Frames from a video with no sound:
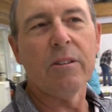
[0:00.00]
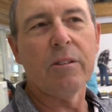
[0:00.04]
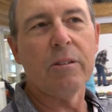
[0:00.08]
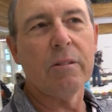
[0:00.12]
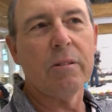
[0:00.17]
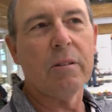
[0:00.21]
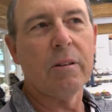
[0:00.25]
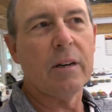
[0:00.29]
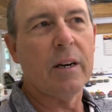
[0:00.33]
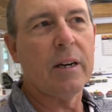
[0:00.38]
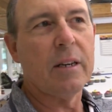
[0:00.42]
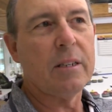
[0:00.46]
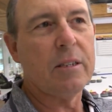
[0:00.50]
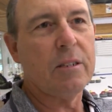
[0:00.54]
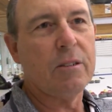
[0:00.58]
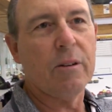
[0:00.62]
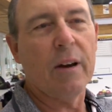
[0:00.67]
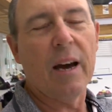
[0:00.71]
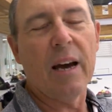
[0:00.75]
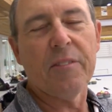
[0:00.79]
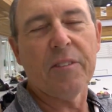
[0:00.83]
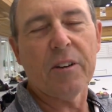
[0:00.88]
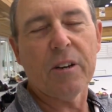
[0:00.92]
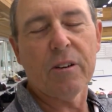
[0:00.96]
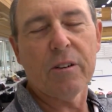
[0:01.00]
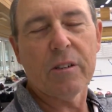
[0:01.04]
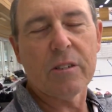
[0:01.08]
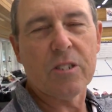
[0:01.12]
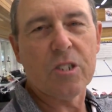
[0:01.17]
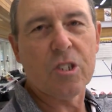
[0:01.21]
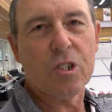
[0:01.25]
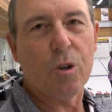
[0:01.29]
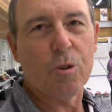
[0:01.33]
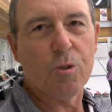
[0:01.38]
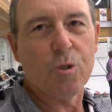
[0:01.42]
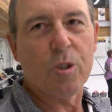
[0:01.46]
you, uh, you have a good
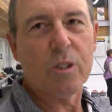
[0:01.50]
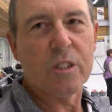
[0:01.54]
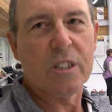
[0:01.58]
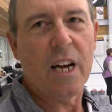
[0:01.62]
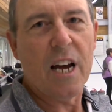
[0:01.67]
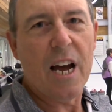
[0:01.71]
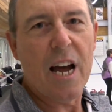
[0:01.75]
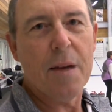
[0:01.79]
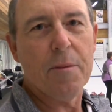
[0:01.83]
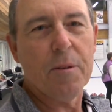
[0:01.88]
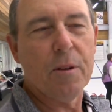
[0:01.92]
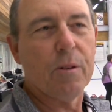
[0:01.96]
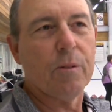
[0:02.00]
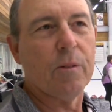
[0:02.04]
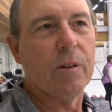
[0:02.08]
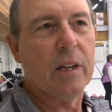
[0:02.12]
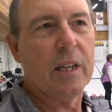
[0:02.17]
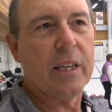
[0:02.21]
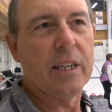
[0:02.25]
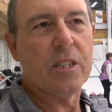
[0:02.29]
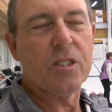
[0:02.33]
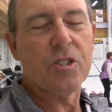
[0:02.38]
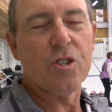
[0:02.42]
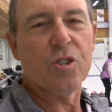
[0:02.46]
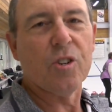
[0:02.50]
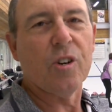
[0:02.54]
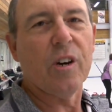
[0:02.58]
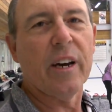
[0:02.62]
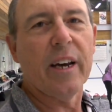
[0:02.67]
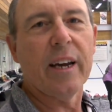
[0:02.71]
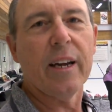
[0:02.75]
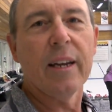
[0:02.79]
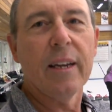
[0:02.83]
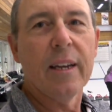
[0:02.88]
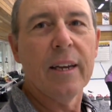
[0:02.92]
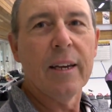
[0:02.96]
social time, you really
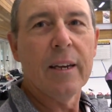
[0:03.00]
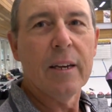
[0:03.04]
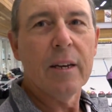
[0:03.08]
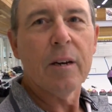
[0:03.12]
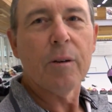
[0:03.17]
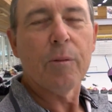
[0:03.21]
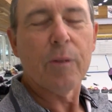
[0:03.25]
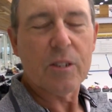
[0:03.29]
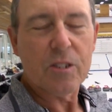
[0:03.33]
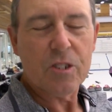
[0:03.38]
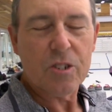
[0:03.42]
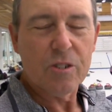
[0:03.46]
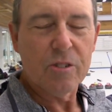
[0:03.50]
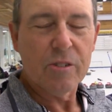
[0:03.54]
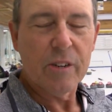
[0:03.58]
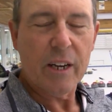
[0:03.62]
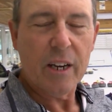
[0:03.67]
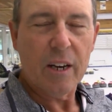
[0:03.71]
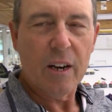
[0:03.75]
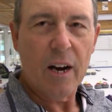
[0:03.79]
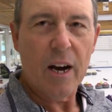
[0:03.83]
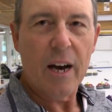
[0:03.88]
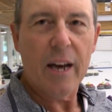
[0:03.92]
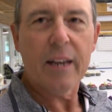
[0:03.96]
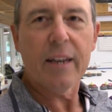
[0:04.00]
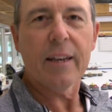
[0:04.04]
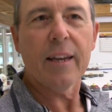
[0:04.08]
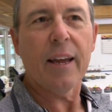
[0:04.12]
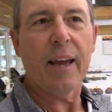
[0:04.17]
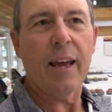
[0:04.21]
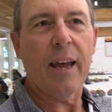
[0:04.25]
enjoy what's going on,